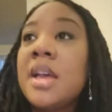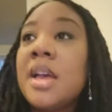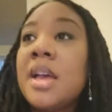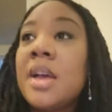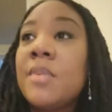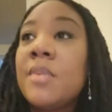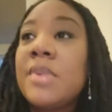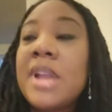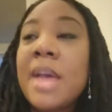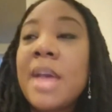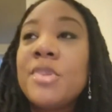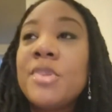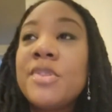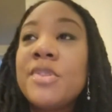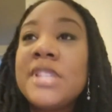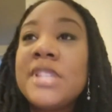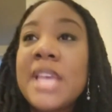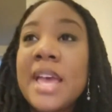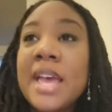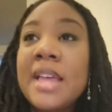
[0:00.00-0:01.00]
When I
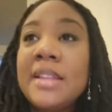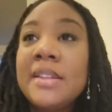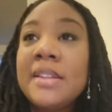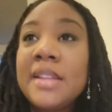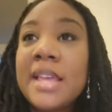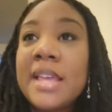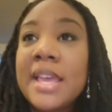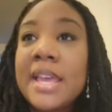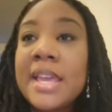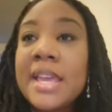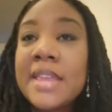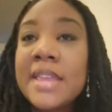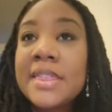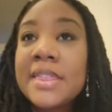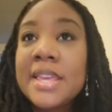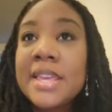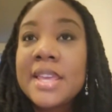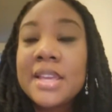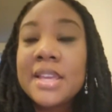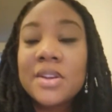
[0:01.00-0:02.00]
moved to LA, I
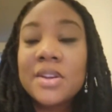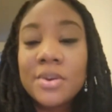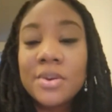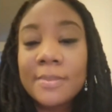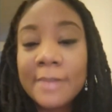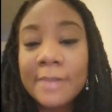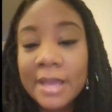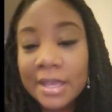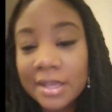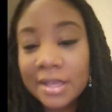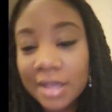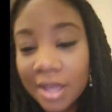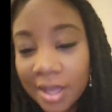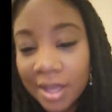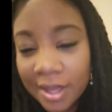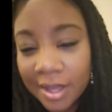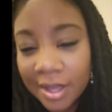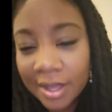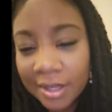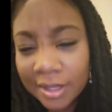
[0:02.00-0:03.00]
think, oh my
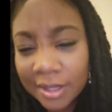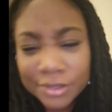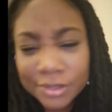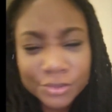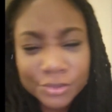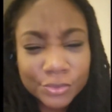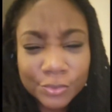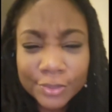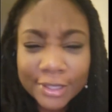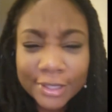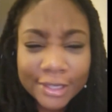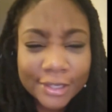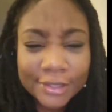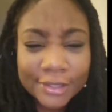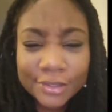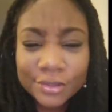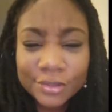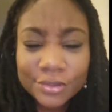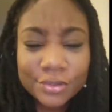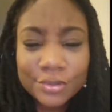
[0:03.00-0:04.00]
God, like
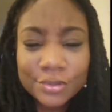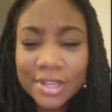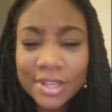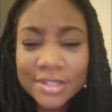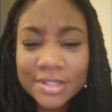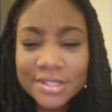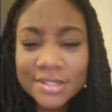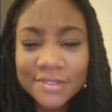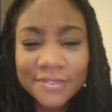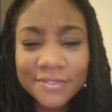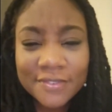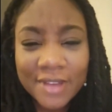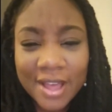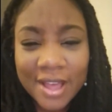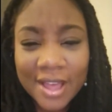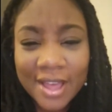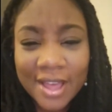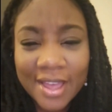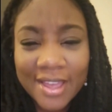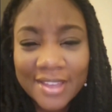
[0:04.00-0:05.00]

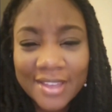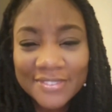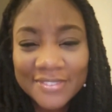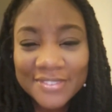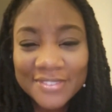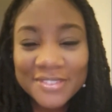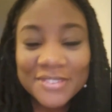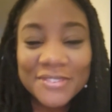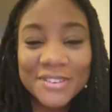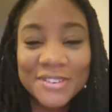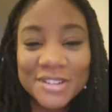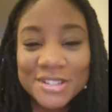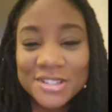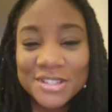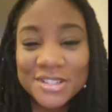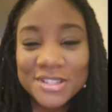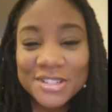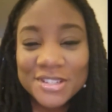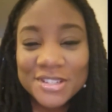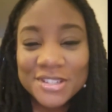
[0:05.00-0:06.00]
2005, the
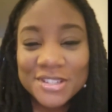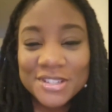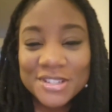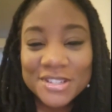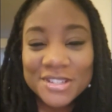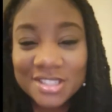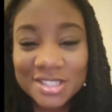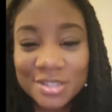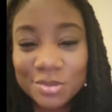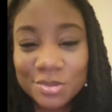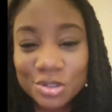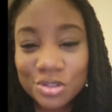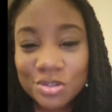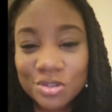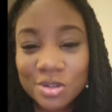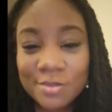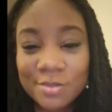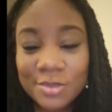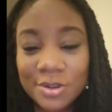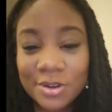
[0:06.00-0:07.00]
first show I actually did was
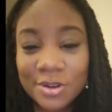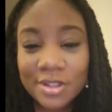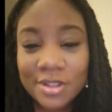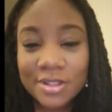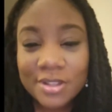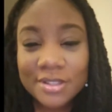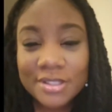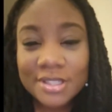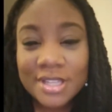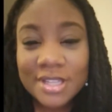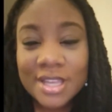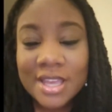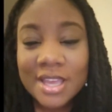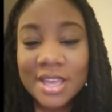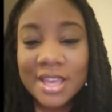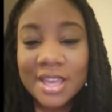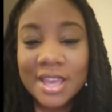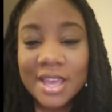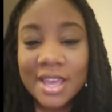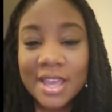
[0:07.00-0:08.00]
Dreamgirls.
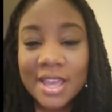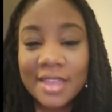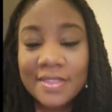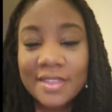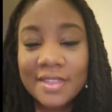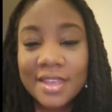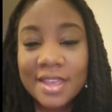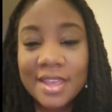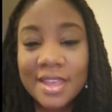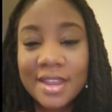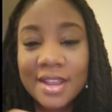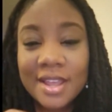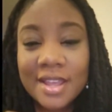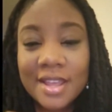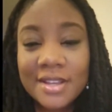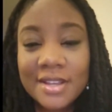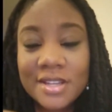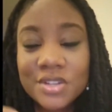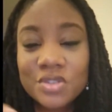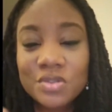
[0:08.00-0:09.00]
And then
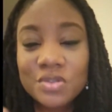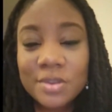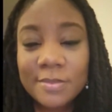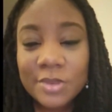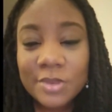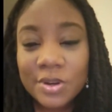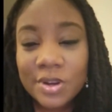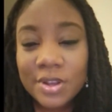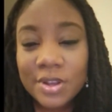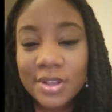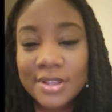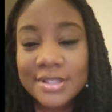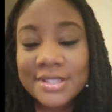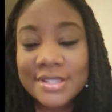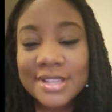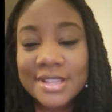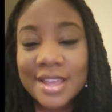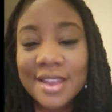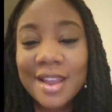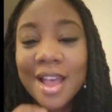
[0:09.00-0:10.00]
I did
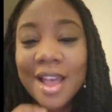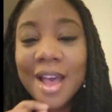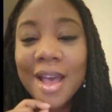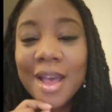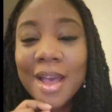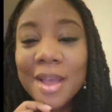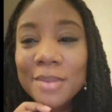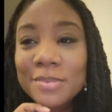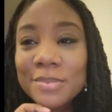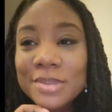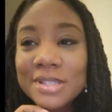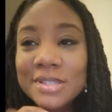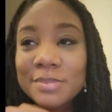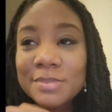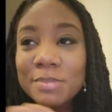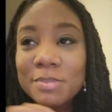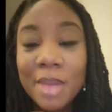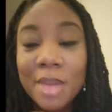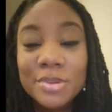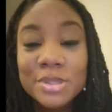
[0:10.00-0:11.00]
Dreamgirls, and I was
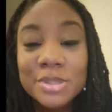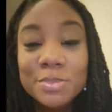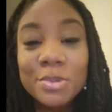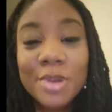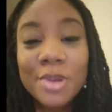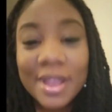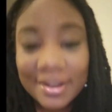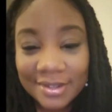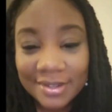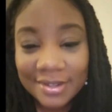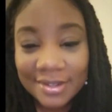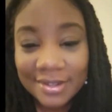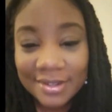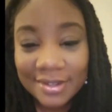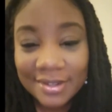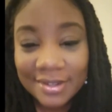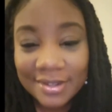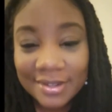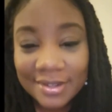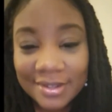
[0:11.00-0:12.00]

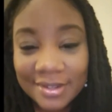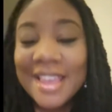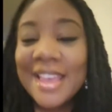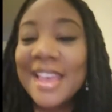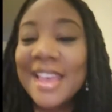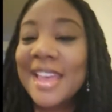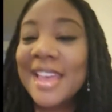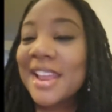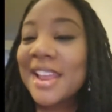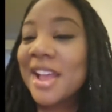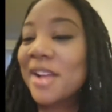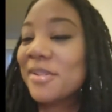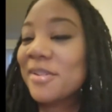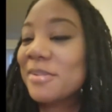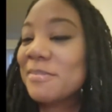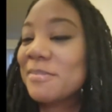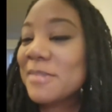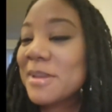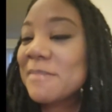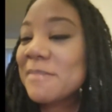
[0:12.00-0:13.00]
pregnant. And I
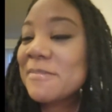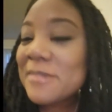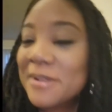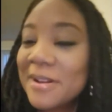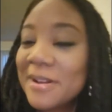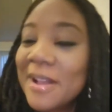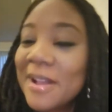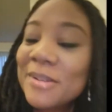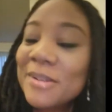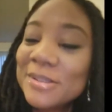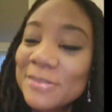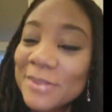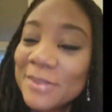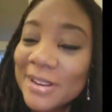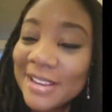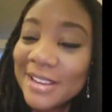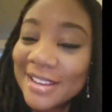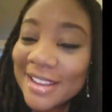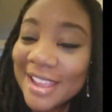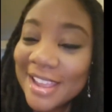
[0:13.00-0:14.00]
remember I was
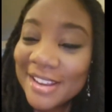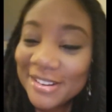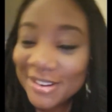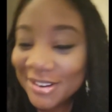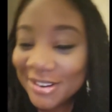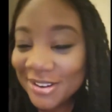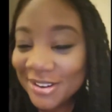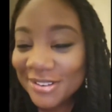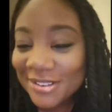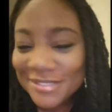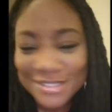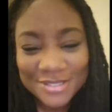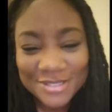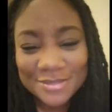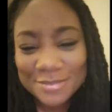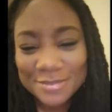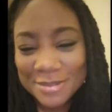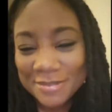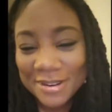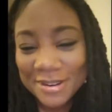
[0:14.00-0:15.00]
working at Curves. You
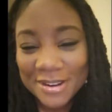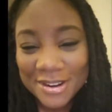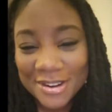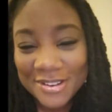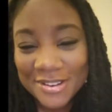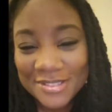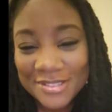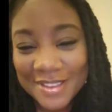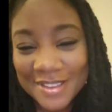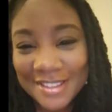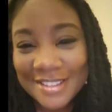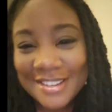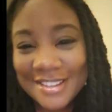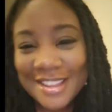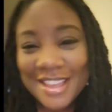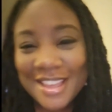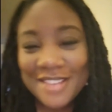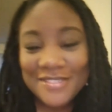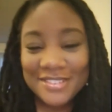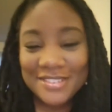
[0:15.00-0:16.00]
remember Curves back in the
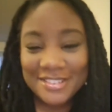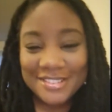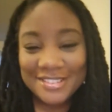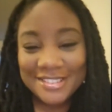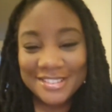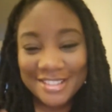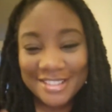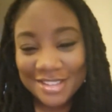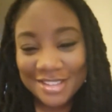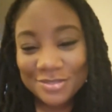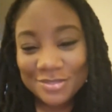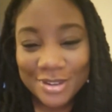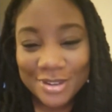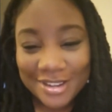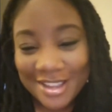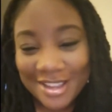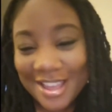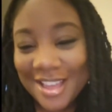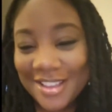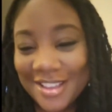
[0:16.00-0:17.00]
day where you used to like
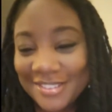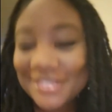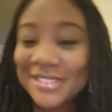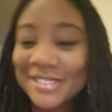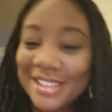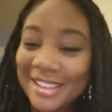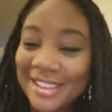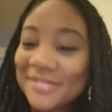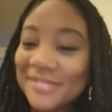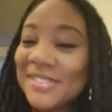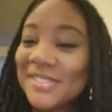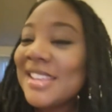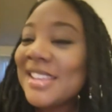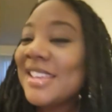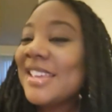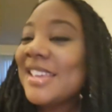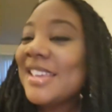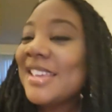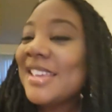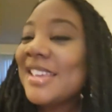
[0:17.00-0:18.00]
work out? Okay.
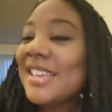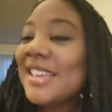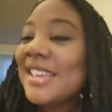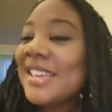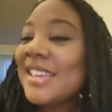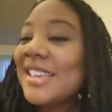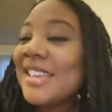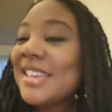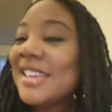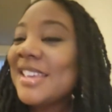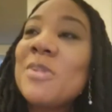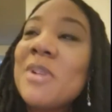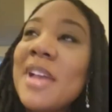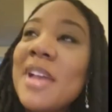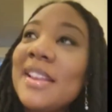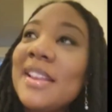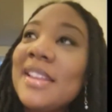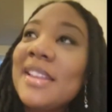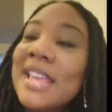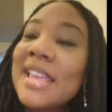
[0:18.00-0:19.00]
And I was
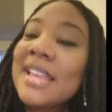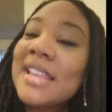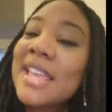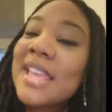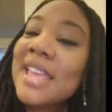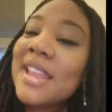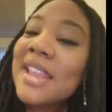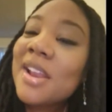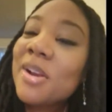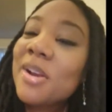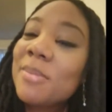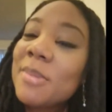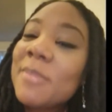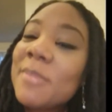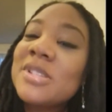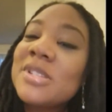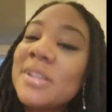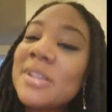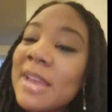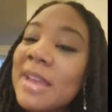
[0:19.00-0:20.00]
pregnant, and I
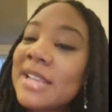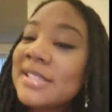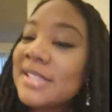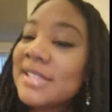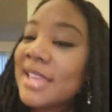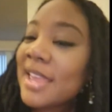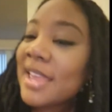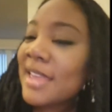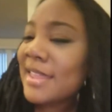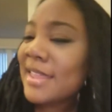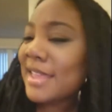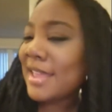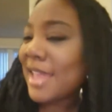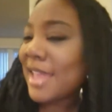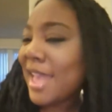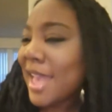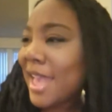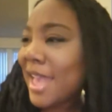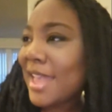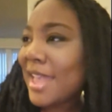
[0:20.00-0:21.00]
remember somebody saying like,
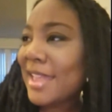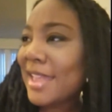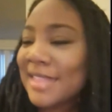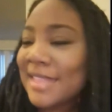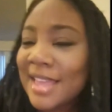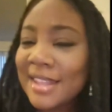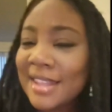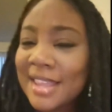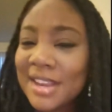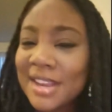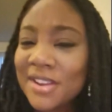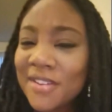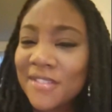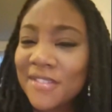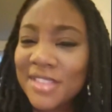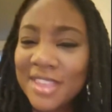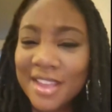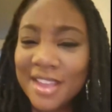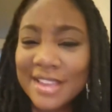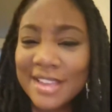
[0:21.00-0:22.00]
hey, that lady
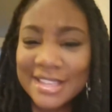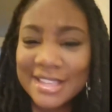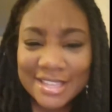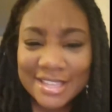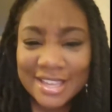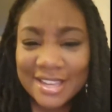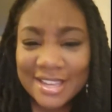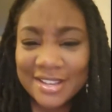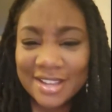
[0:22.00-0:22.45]
over there is a